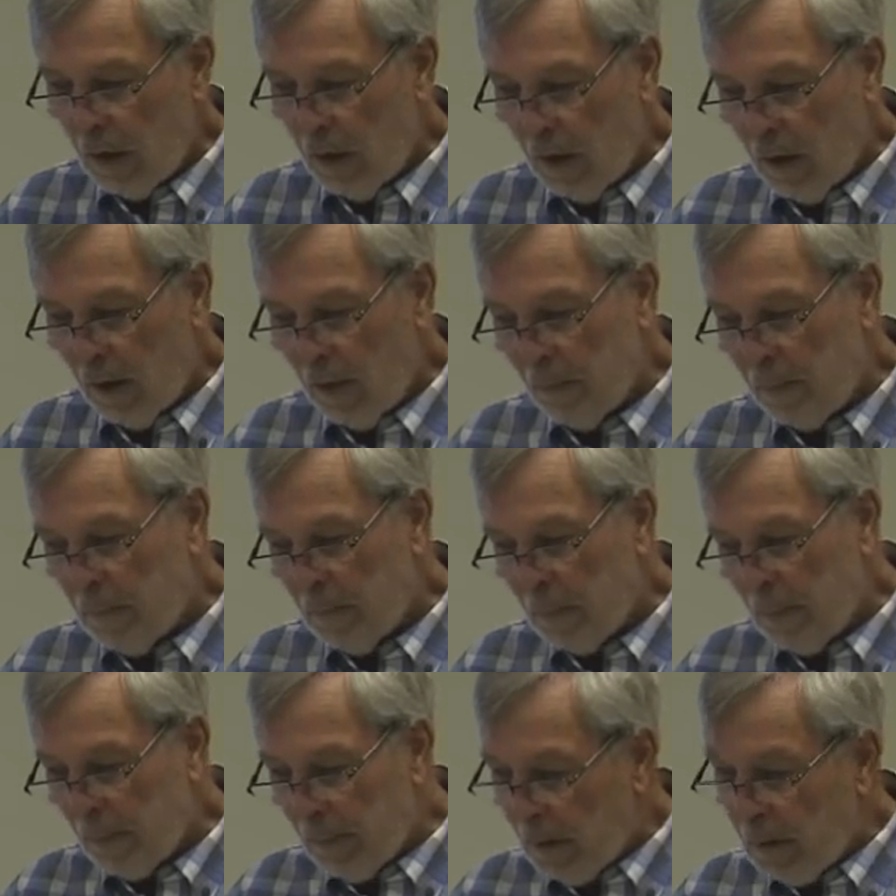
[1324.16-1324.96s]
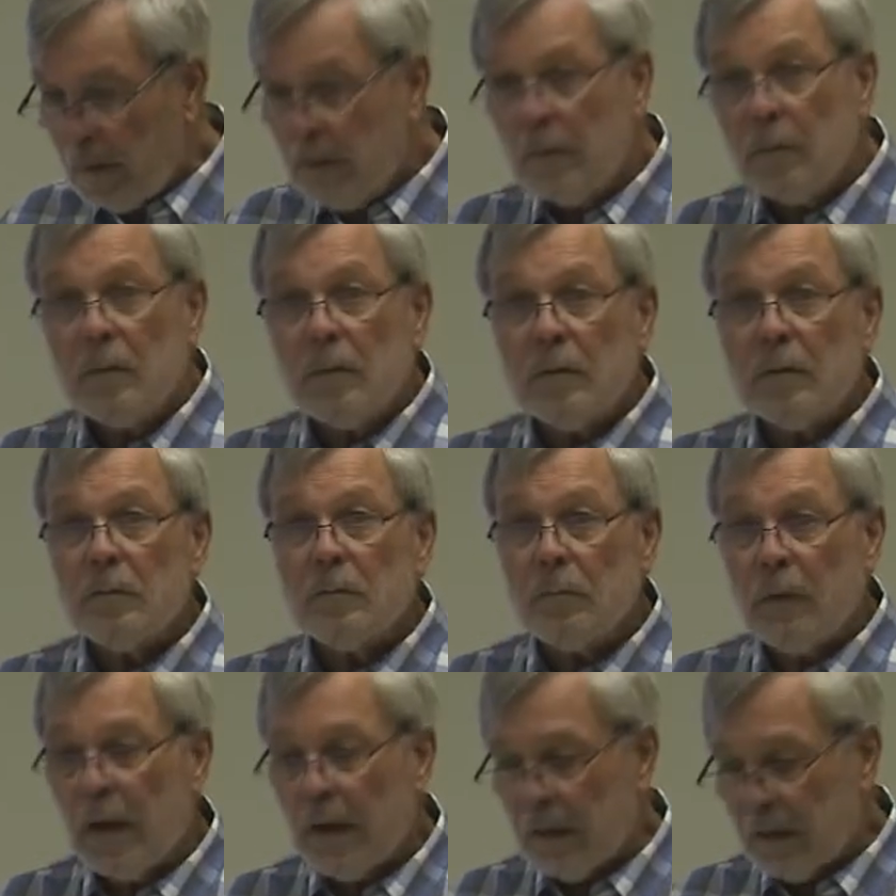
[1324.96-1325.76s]
um,
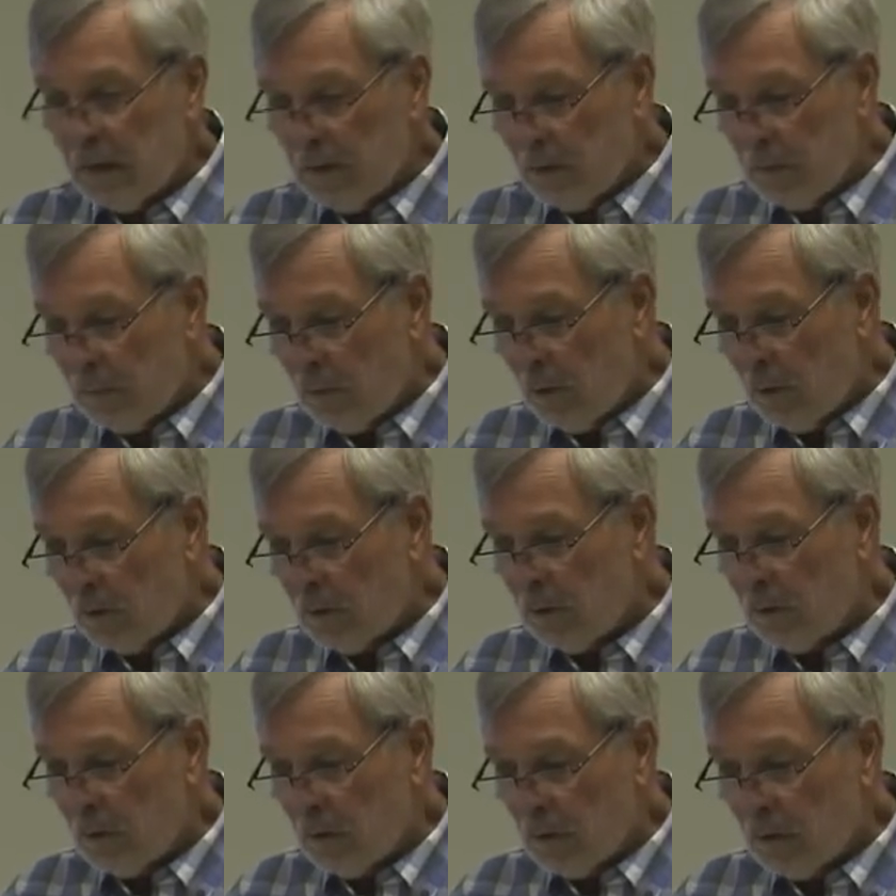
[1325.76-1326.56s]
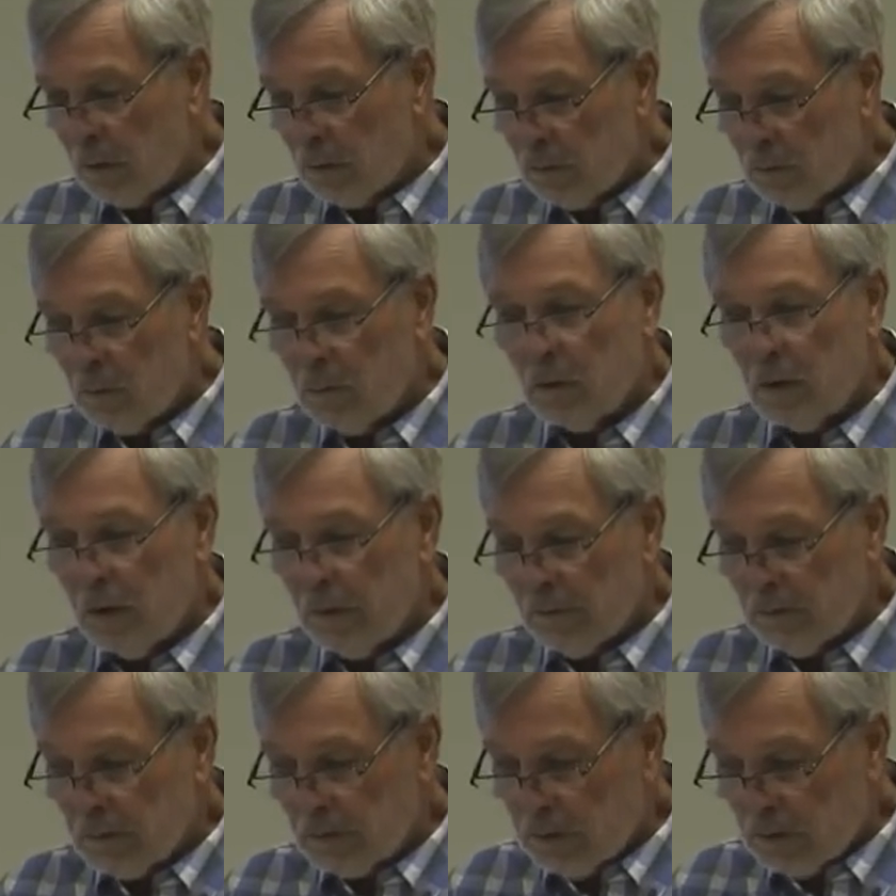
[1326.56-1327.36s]
back into Boulder or
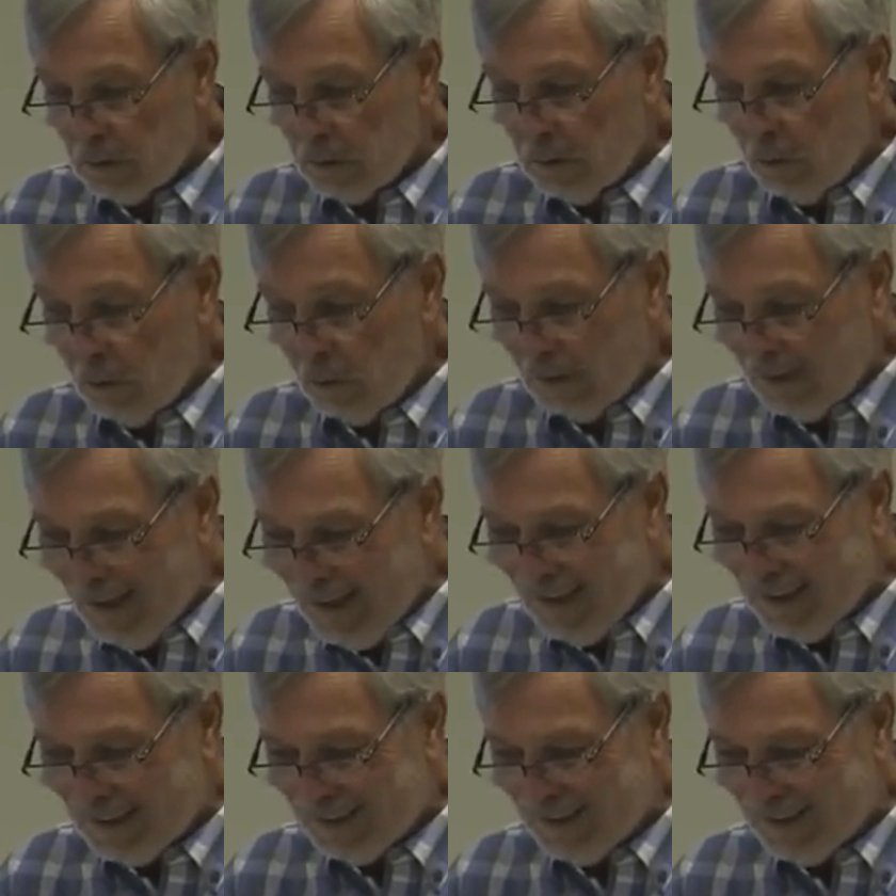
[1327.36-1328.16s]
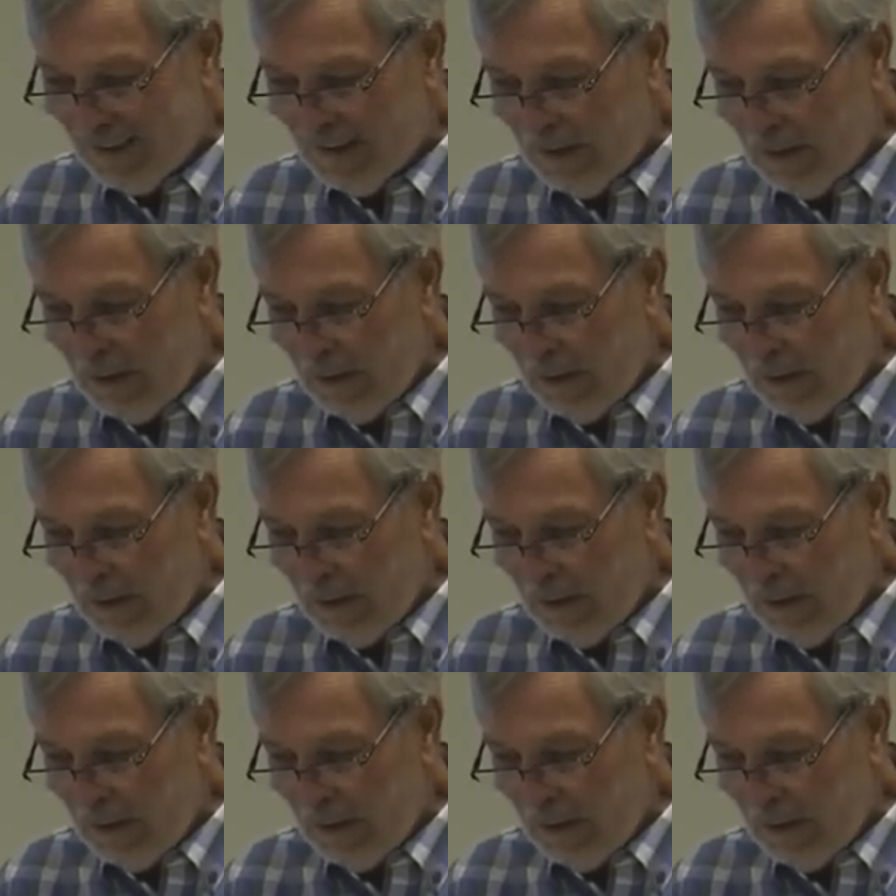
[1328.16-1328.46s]
wherever it's going next.